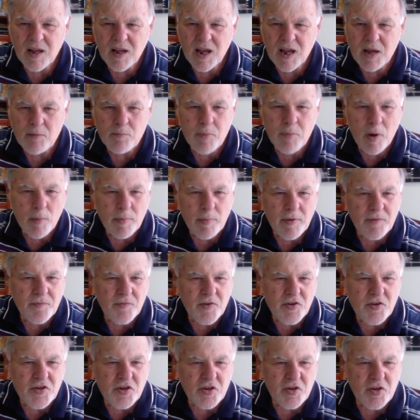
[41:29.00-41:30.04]
And Bobby
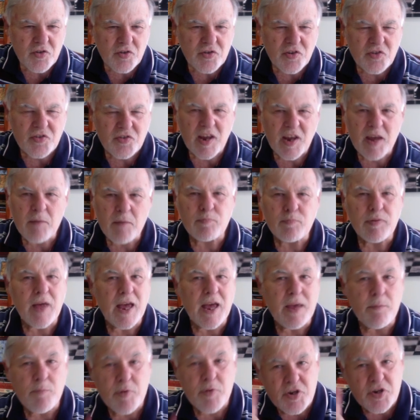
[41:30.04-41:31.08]
Fischer used to say,
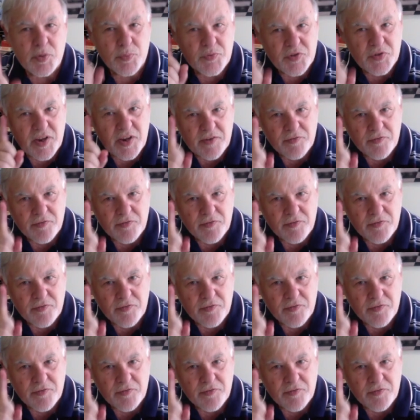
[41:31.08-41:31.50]
play bishop c4.